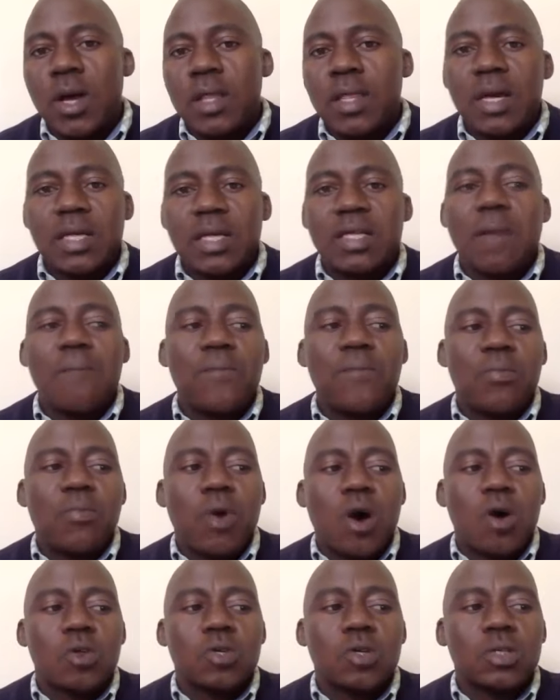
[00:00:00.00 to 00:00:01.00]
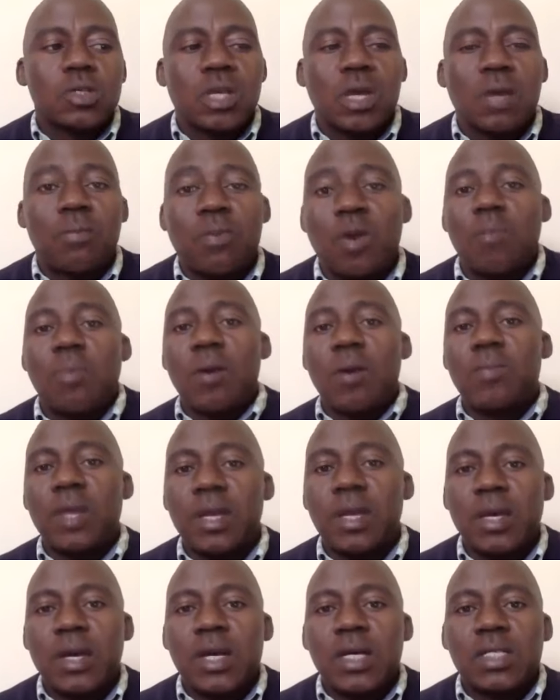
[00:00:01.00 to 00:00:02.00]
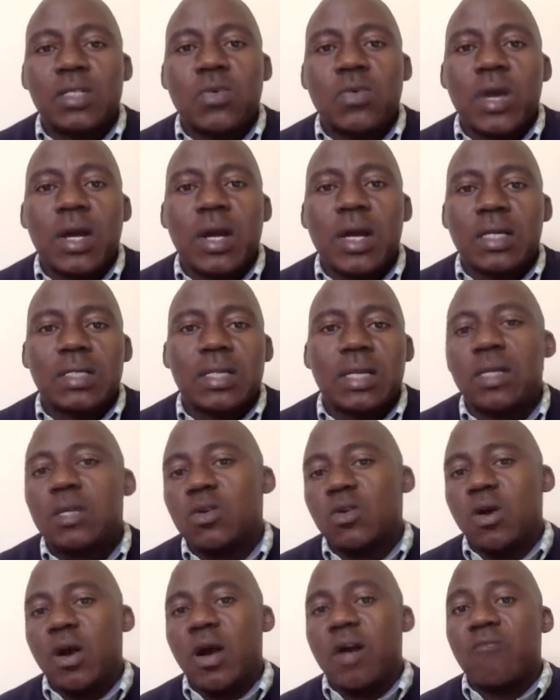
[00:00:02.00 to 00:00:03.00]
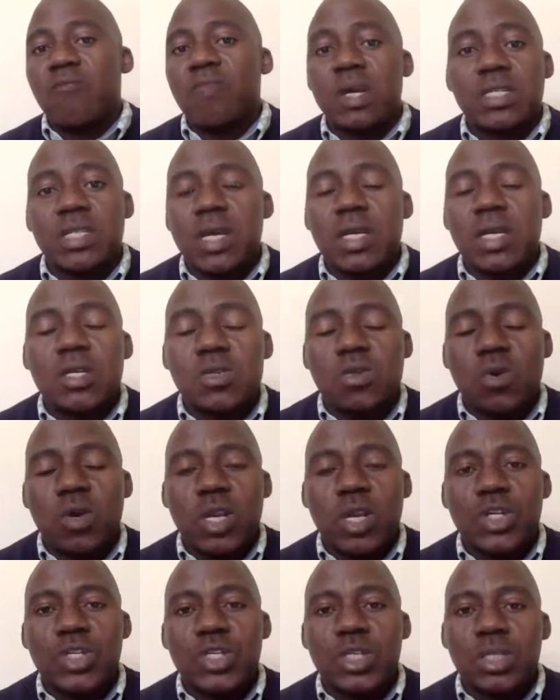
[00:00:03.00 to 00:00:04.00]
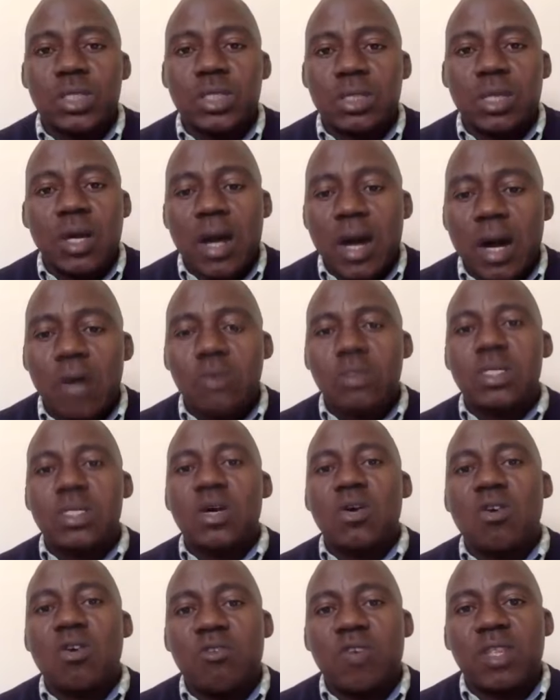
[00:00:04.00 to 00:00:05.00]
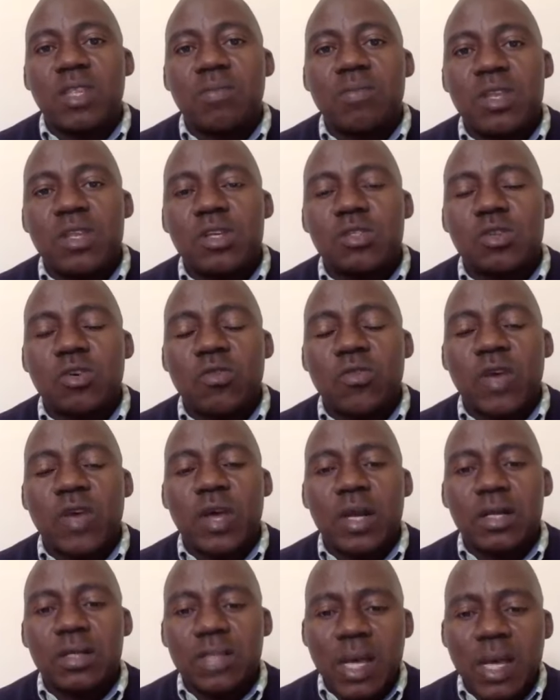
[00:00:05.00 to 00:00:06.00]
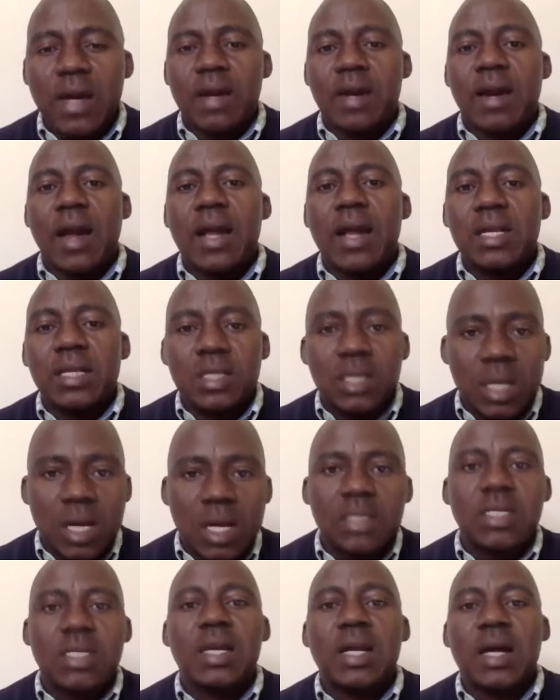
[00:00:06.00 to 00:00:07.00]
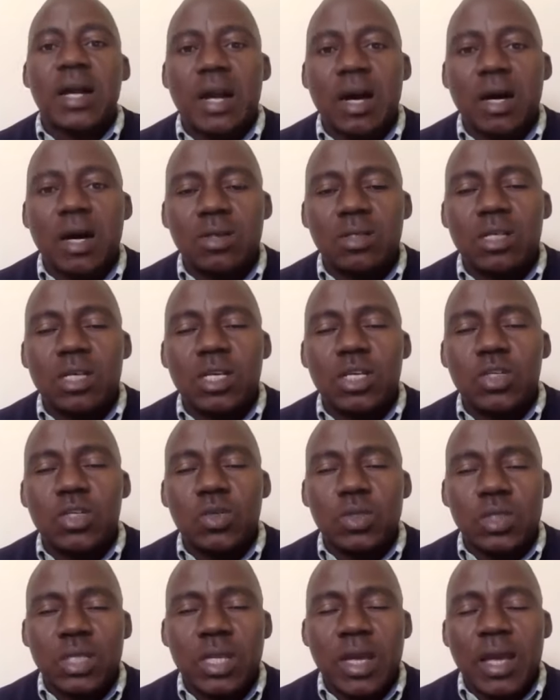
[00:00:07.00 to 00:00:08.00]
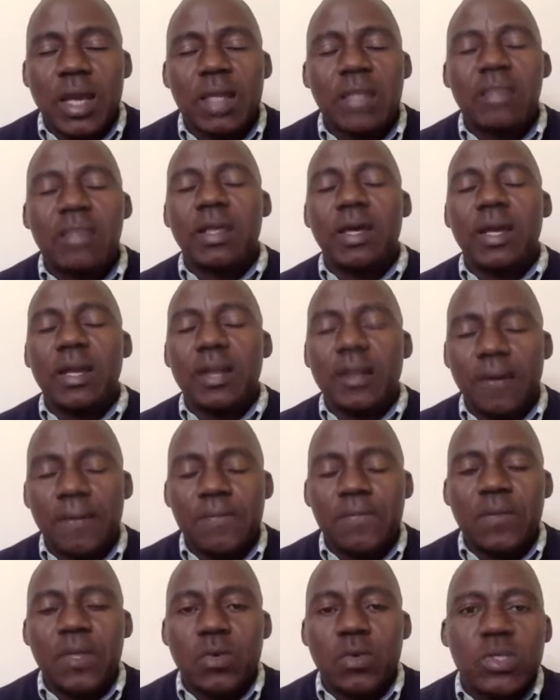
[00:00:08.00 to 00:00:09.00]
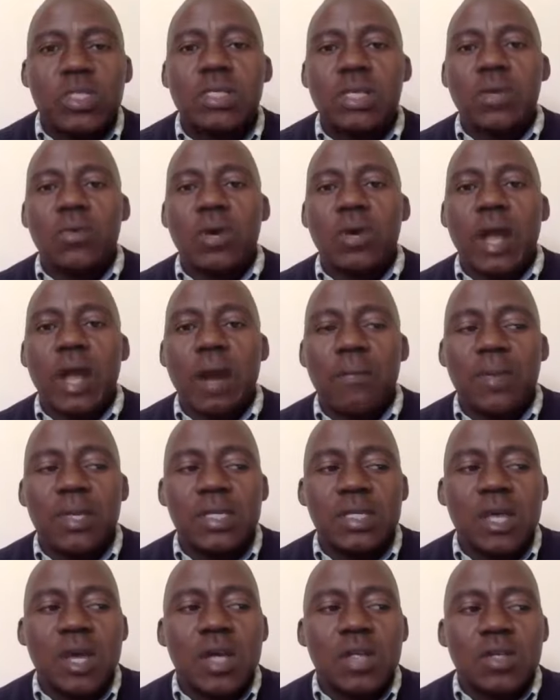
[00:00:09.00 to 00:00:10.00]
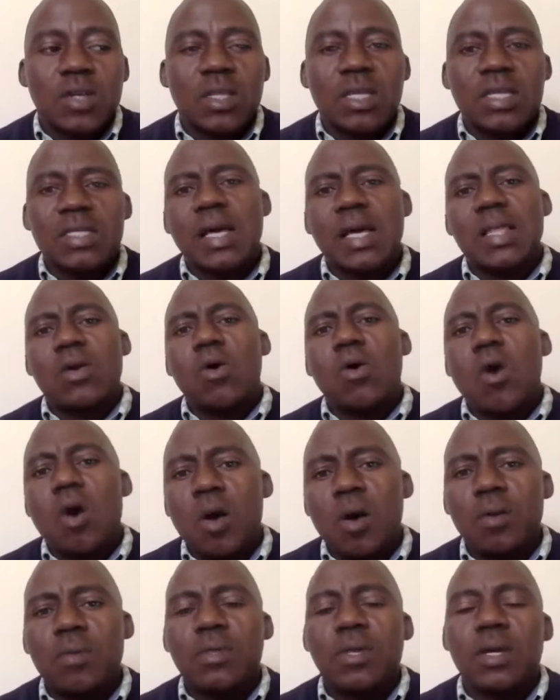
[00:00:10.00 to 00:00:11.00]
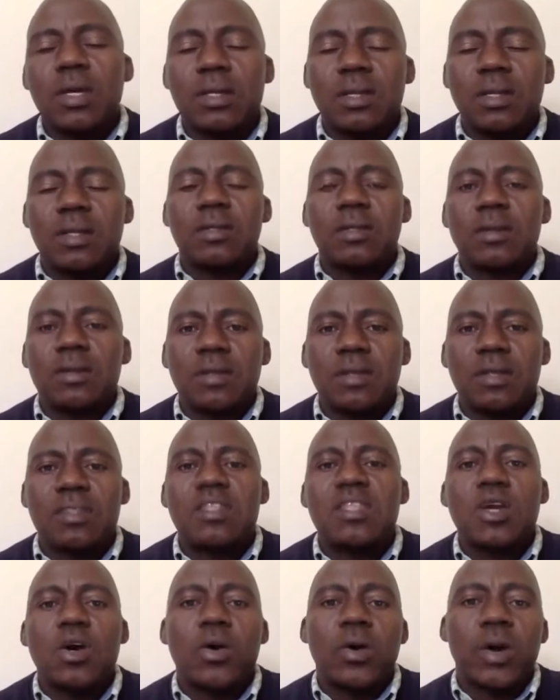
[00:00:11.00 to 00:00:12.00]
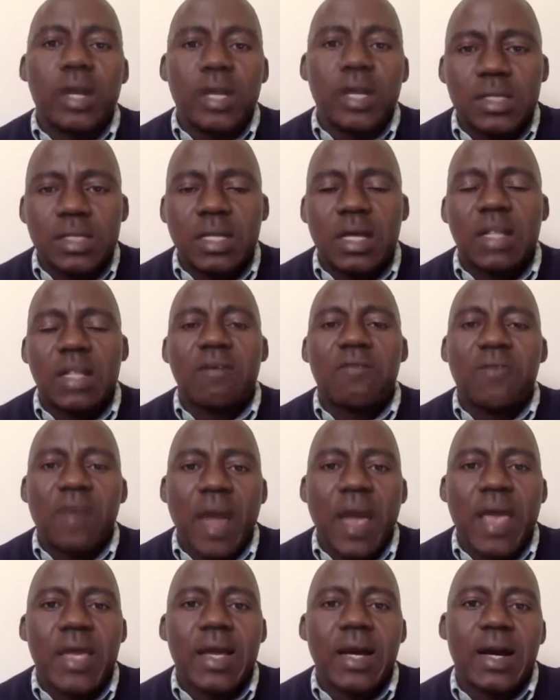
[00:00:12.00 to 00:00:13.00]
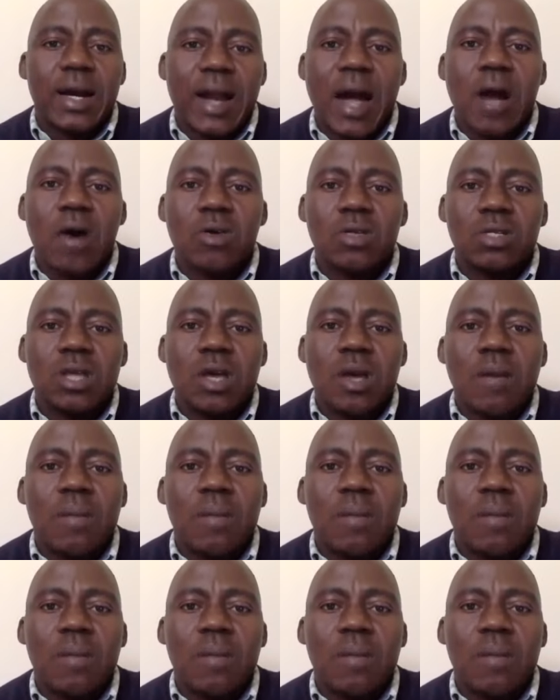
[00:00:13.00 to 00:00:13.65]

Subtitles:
There are some people who are also saying, probably Chiwenga said, you know, I have my Chinese connections, I'll take over the Minister of Health, run it, turn around the issues, and then we see what happens. So these are all the theories that are flying around.